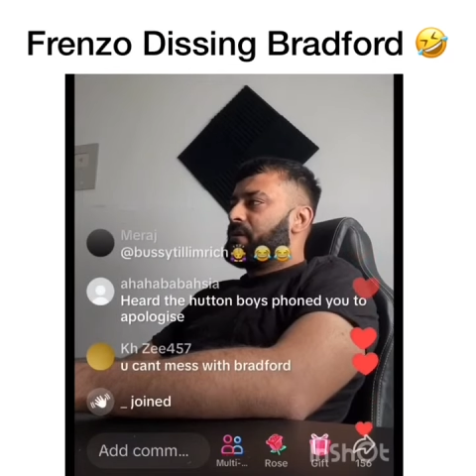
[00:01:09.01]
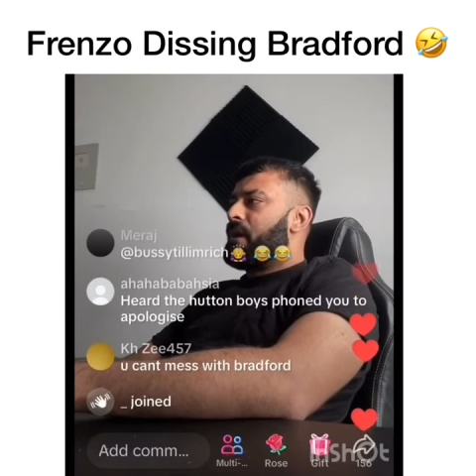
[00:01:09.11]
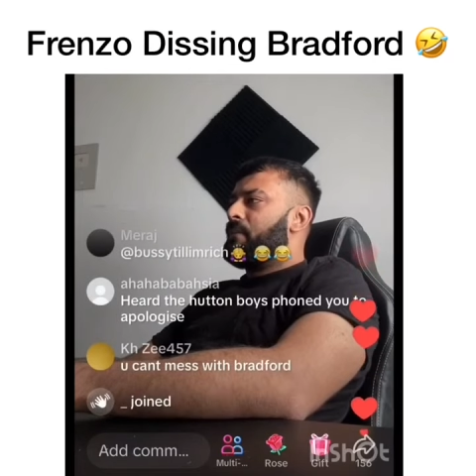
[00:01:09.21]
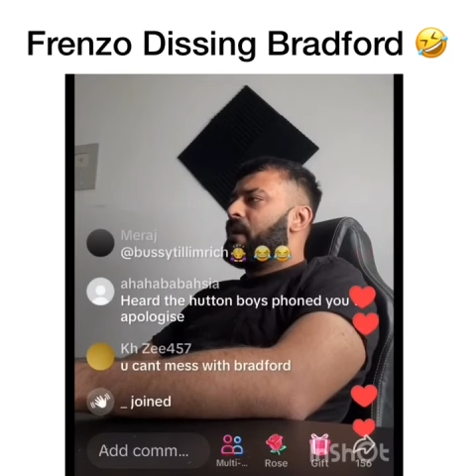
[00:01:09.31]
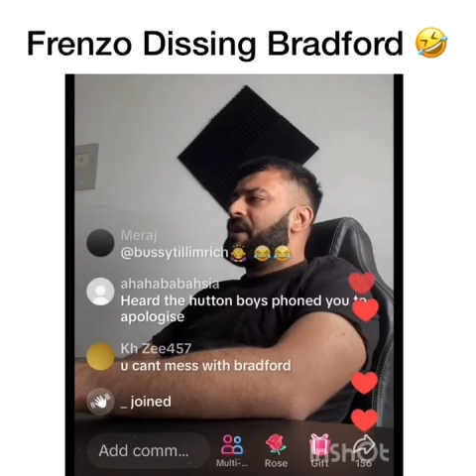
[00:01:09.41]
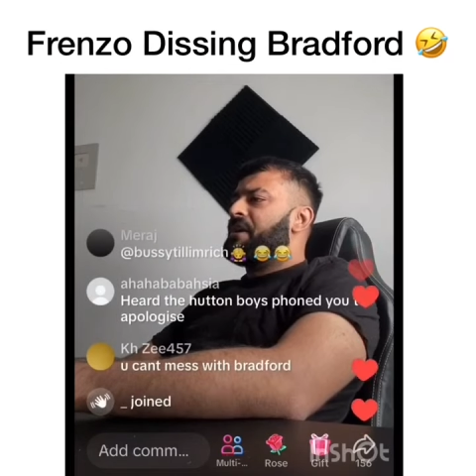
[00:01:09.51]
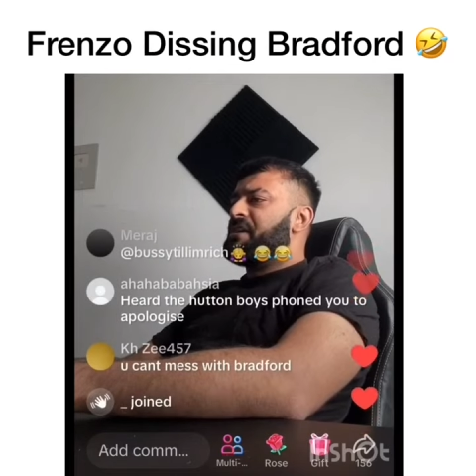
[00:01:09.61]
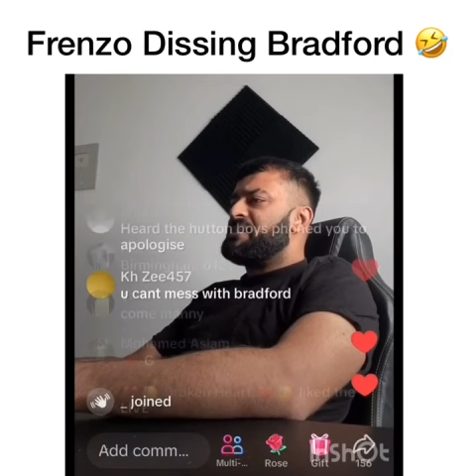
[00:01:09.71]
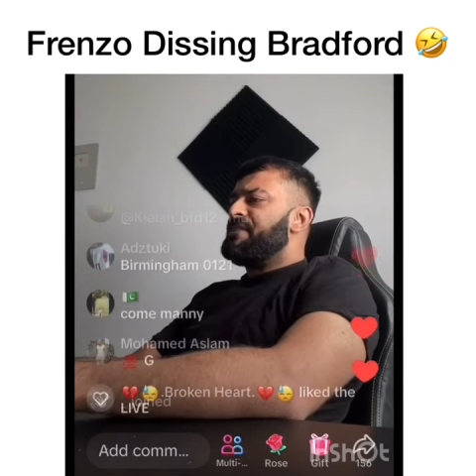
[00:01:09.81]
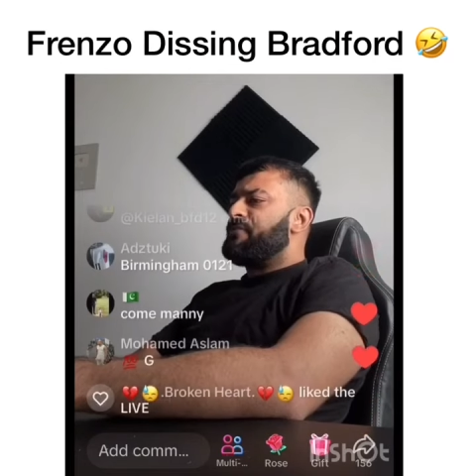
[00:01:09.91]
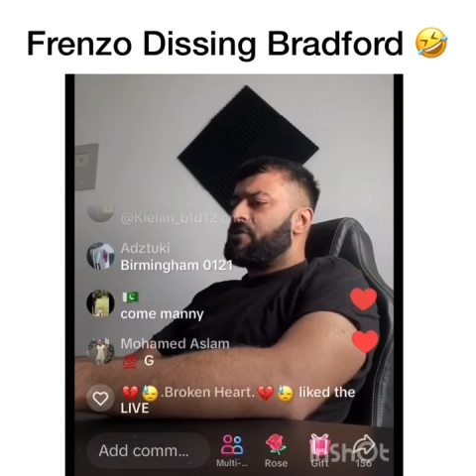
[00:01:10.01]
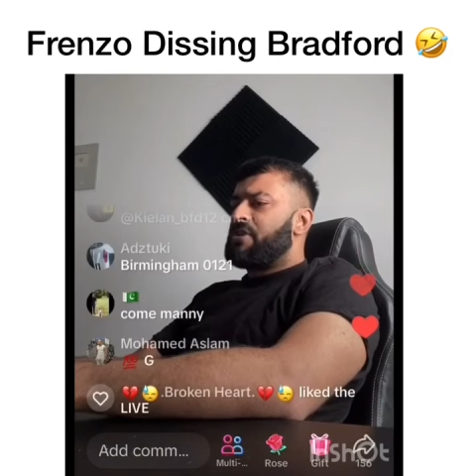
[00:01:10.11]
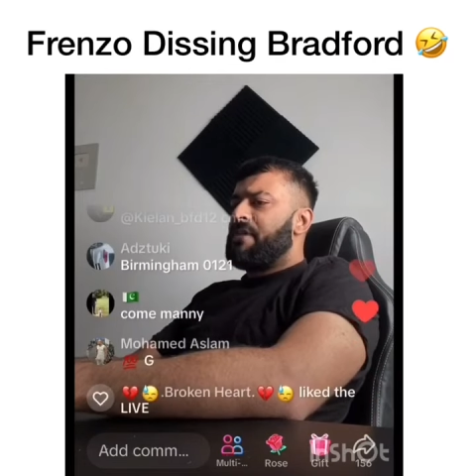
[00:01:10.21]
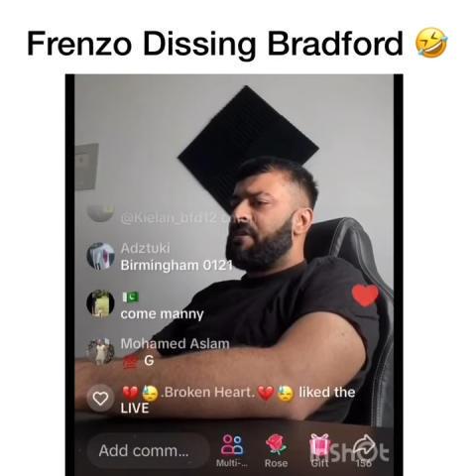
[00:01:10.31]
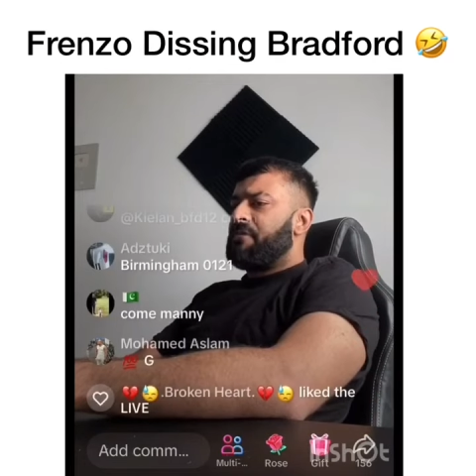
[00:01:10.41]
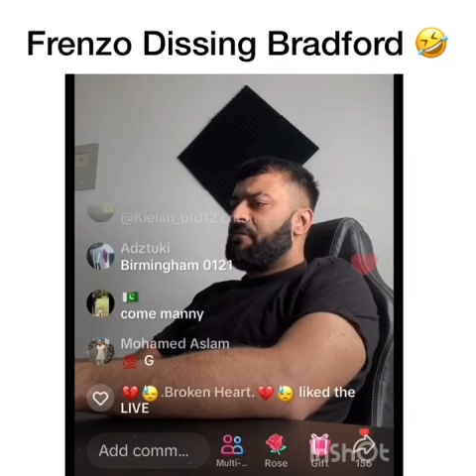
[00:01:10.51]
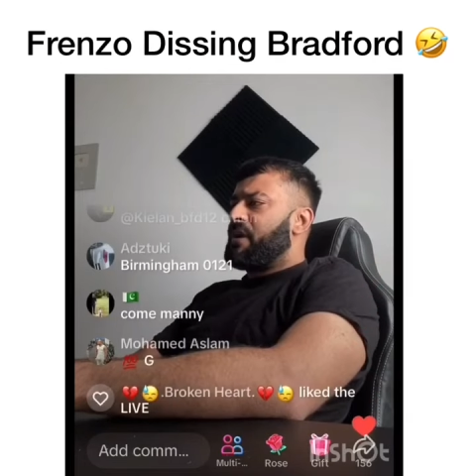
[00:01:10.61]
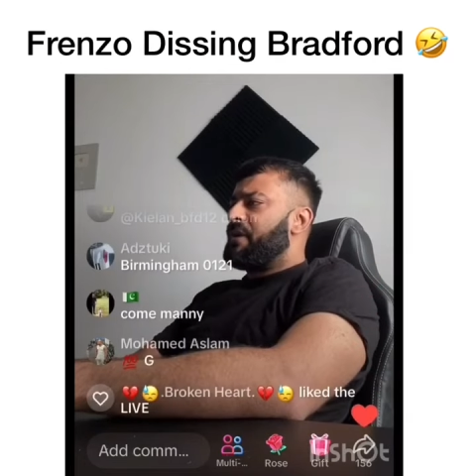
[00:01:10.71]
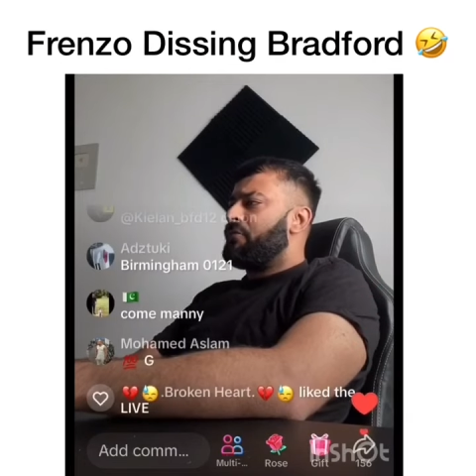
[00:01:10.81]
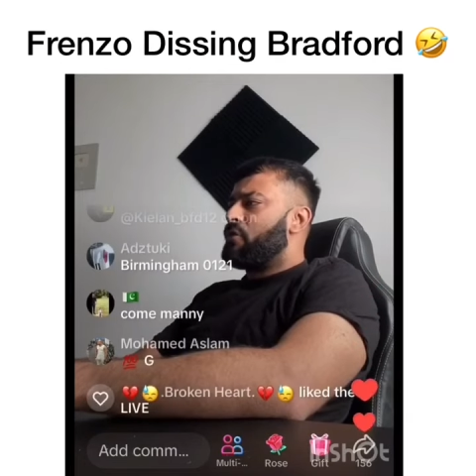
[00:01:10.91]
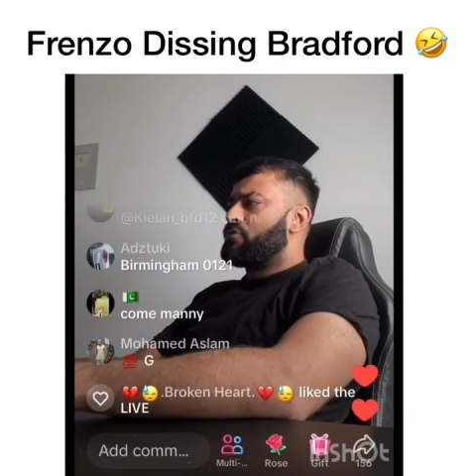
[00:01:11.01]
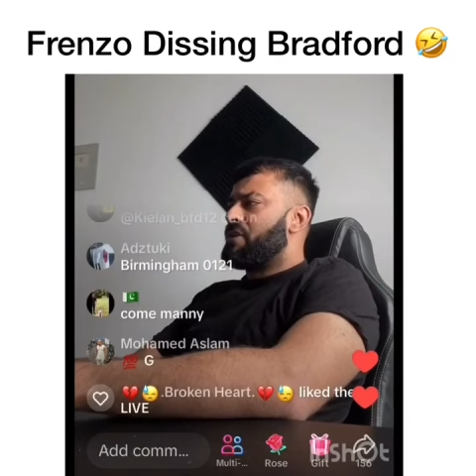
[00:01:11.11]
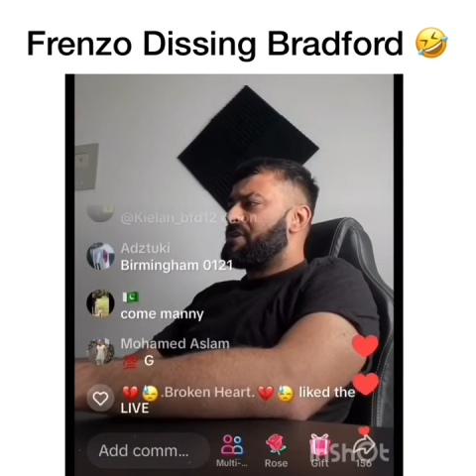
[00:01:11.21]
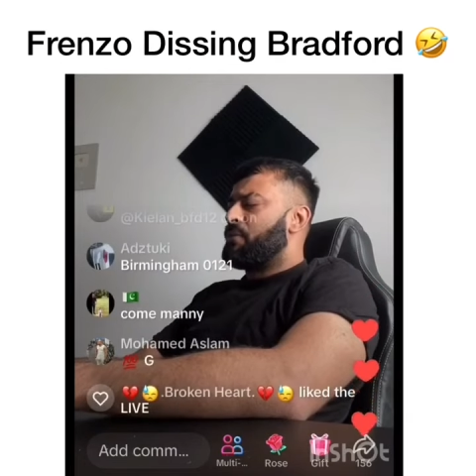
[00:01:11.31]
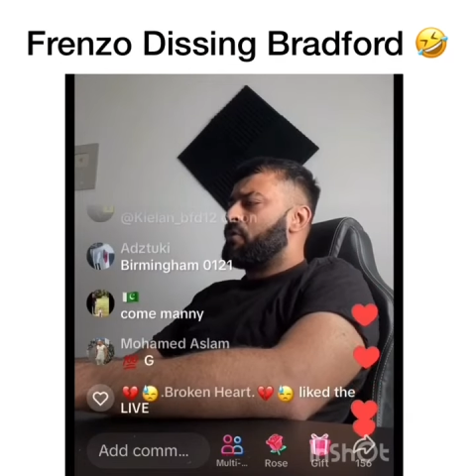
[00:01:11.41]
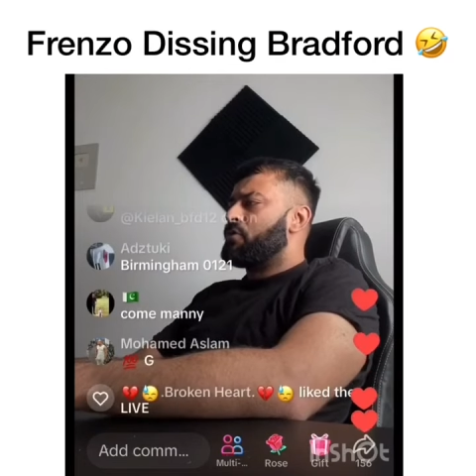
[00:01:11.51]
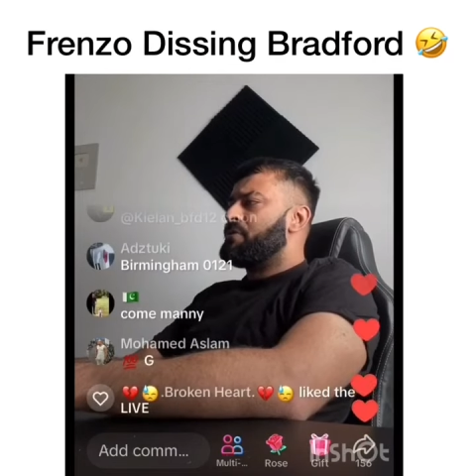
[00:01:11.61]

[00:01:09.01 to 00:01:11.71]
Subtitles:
Come London and see if you're driving a fucking Rolls Royce, bro.